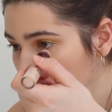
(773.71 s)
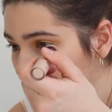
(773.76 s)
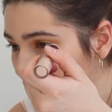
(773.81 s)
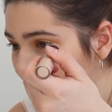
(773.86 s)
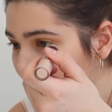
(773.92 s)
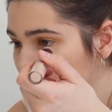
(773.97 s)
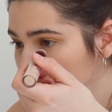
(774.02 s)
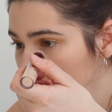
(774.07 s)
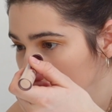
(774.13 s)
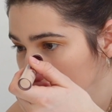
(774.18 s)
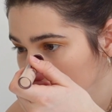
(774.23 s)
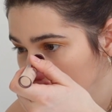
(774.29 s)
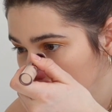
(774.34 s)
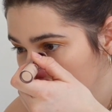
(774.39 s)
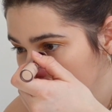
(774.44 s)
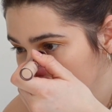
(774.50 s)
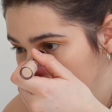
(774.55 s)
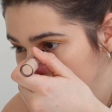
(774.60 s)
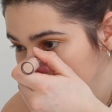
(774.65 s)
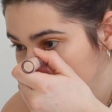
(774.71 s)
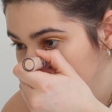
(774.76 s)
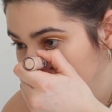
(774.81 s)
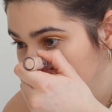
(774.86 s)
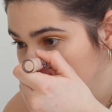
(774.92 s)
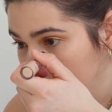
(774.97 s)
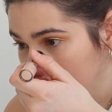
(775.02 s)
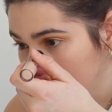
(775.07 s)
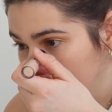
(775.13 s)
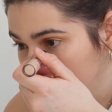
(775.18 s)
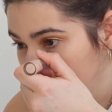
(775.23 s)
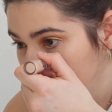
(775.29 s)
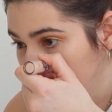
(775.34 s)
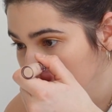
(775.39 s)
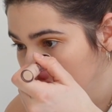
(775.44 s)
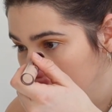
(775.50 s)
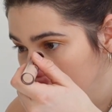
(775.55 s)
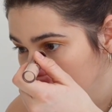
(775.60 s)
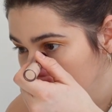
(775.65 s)
I'm just gonna do like a
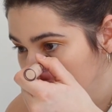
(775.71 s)
T,